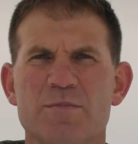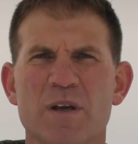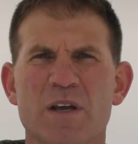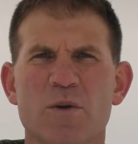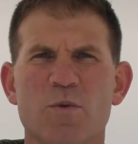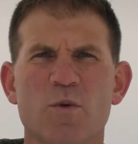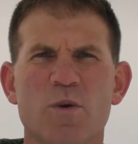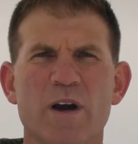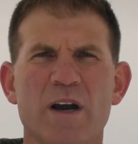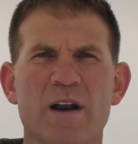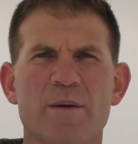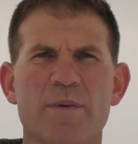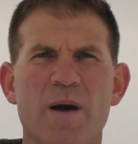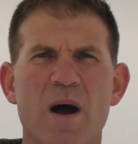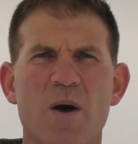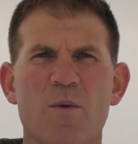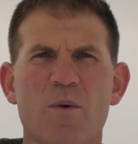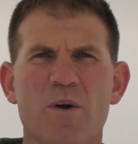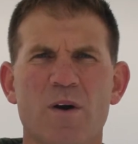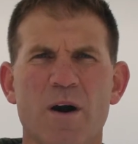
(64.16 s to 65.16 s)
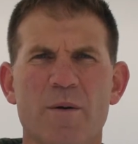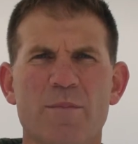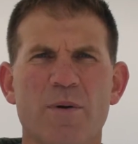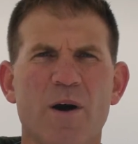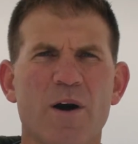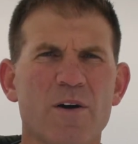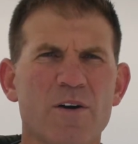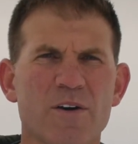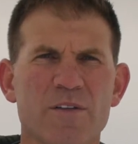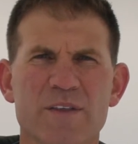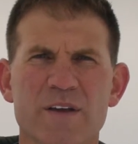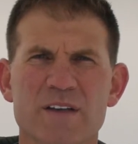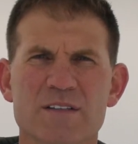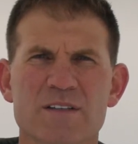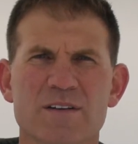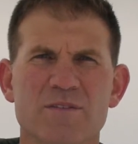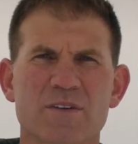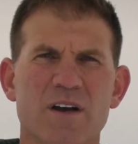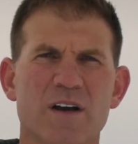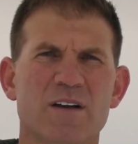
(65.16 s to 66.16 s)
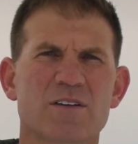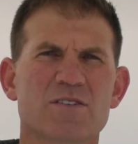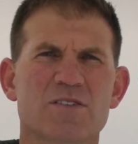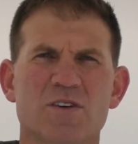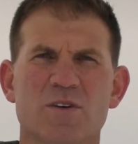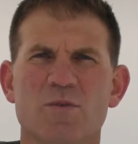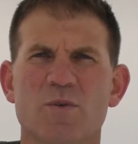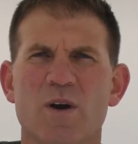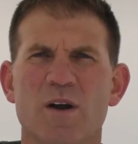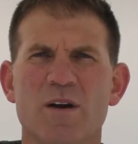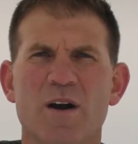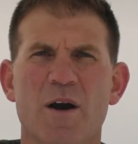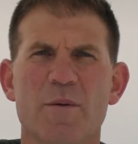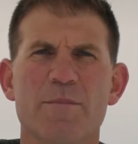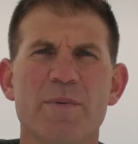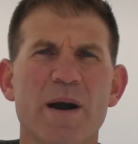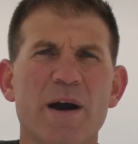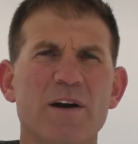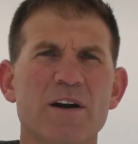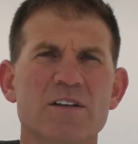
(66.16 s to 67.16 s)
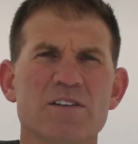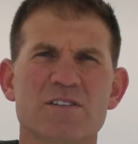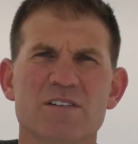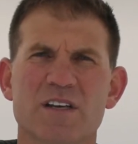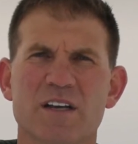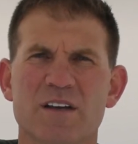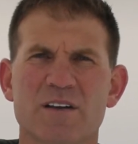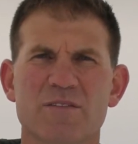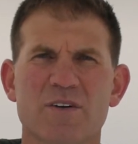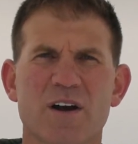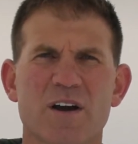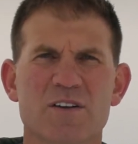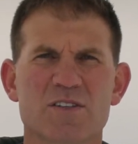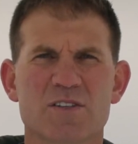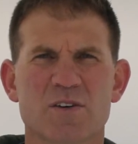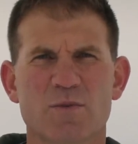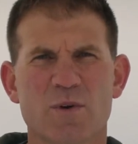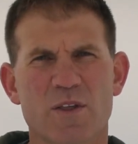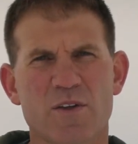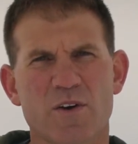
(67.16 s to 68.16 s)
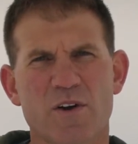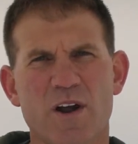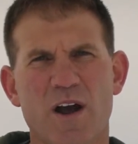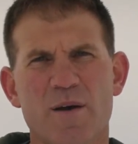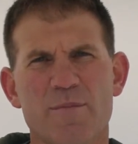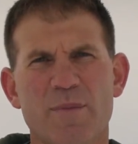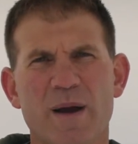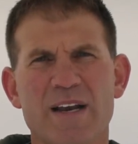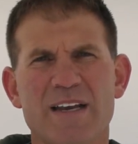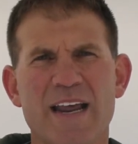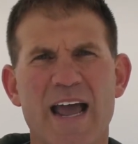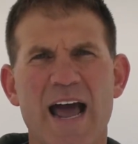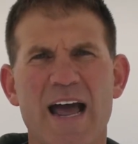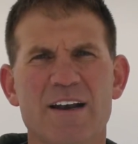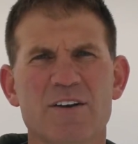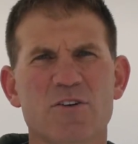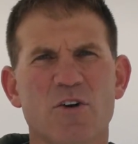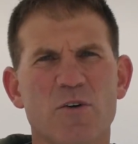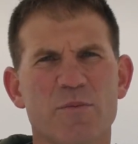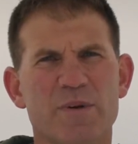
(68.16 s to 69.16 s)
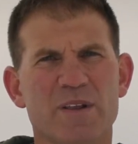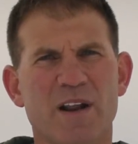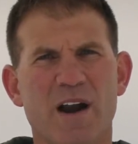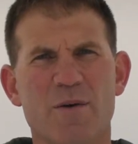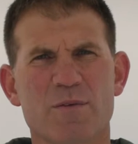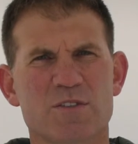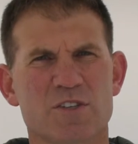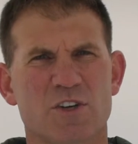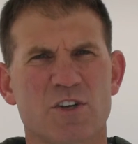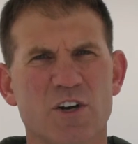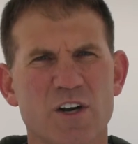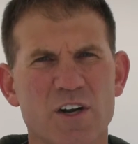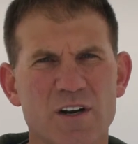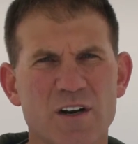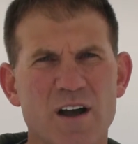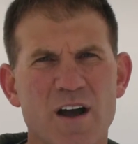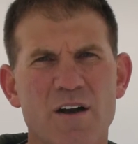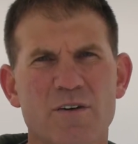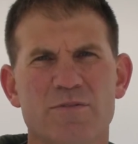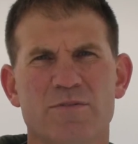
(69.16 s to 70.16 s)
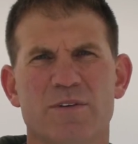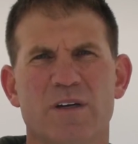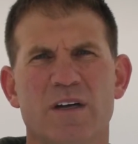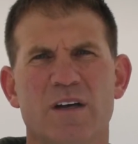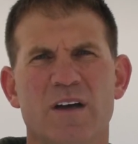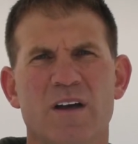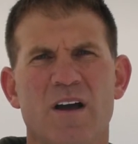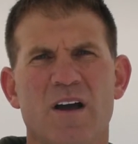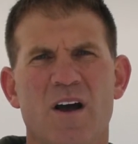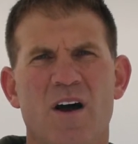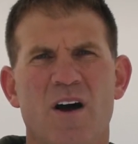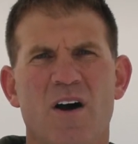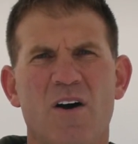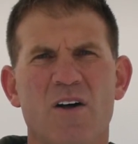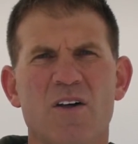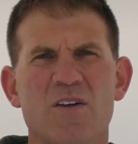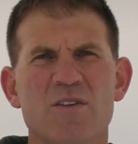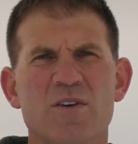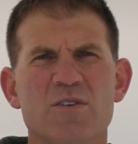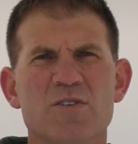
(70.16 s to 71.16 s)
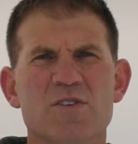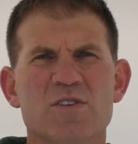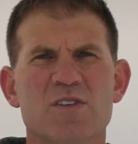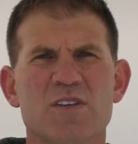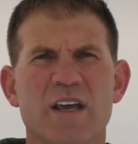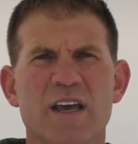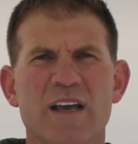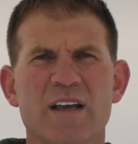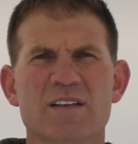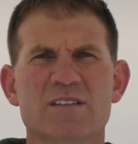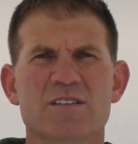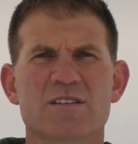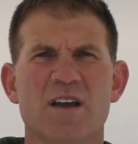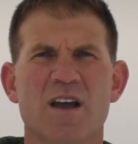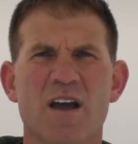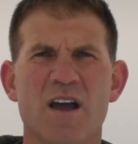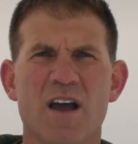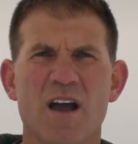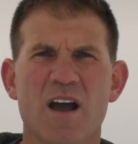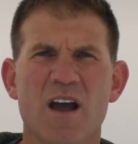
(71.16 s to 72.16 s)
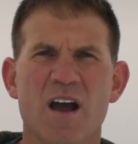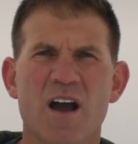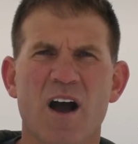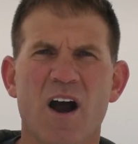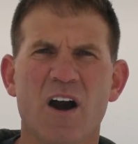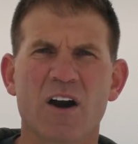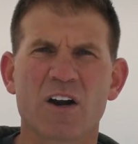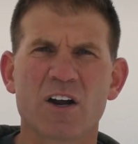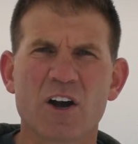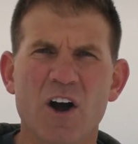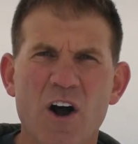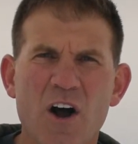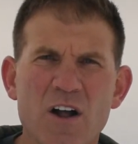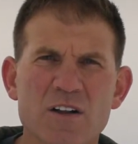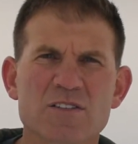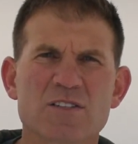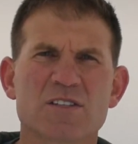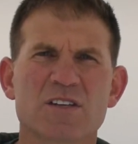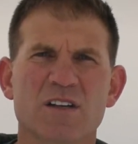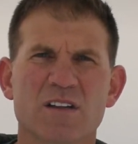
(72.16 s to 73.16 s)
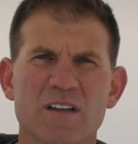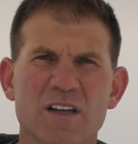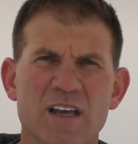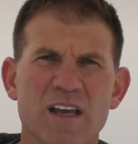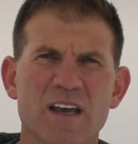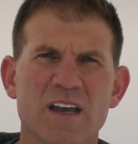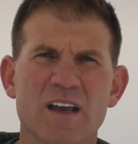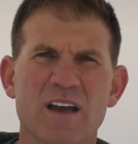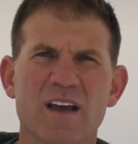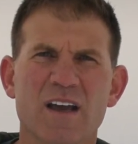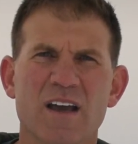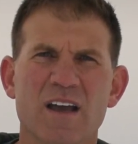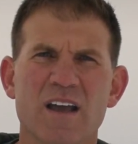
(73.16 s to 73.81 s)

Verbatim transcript: being worried about what our partner thinks of us, or what our parents think of us, or whether or not my dad told me that I was good enough. All of those things are constantly